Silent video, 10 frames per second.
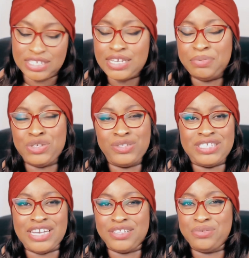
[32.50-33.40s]
This episode
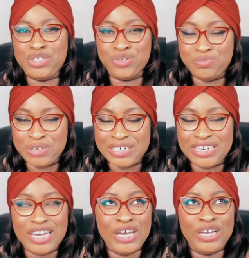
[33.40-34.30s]
starts with Junbin
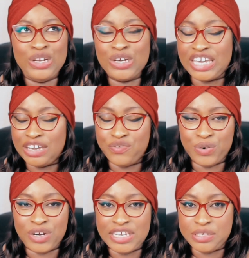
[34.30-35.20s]
looking
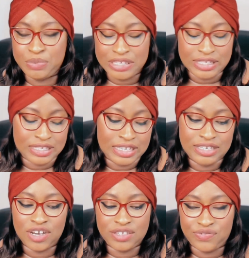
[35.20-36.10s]
for his pieces. He
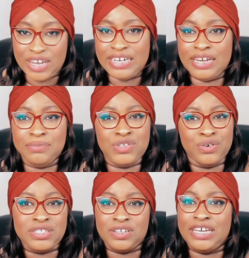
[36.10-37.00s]
does find them, so
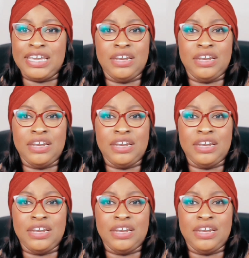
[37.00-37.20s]
it's not like